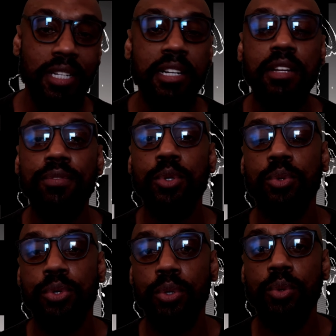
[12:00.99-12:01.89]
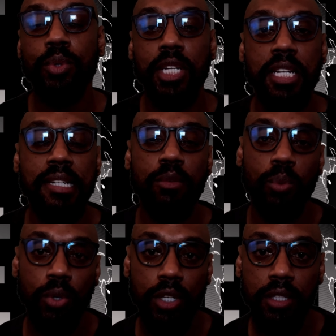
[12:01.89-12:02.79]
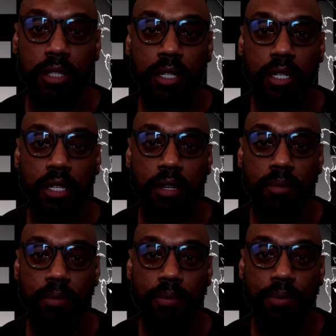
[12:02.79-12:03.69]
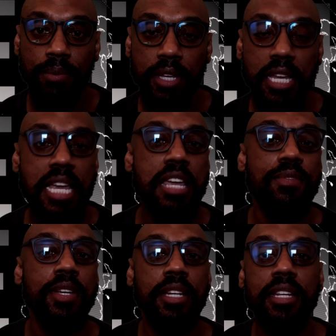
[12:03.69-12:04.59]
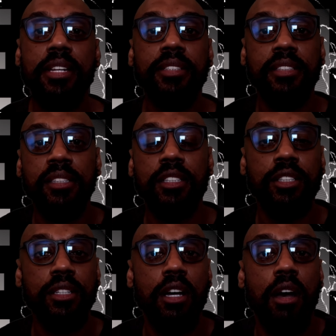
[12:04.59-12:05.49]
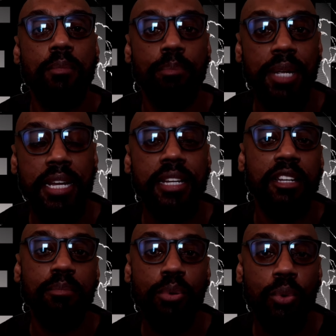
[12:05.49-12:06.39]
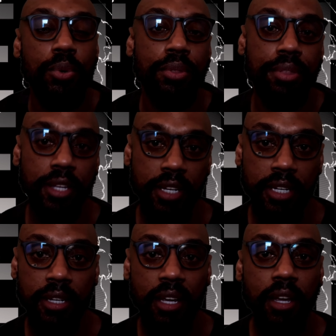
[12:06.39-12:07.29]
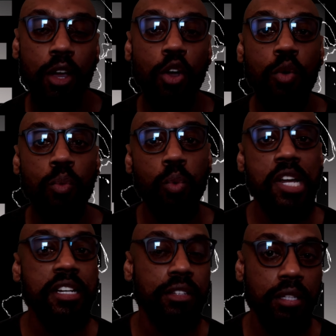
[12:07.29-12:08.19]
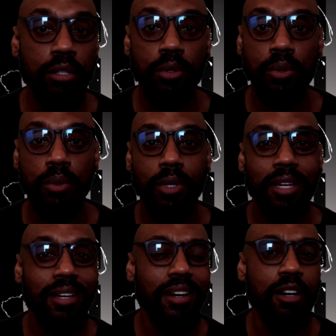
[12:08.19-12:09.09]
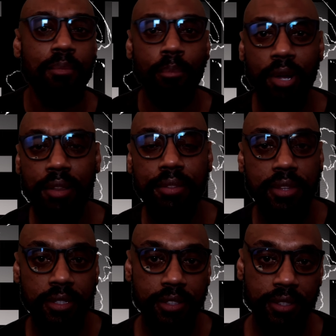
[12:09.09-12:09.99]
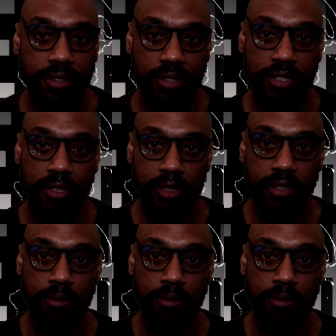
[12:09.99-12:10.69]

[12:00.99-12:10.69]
And if you do need one, if it is such a big, important thing, wait till a month into the season.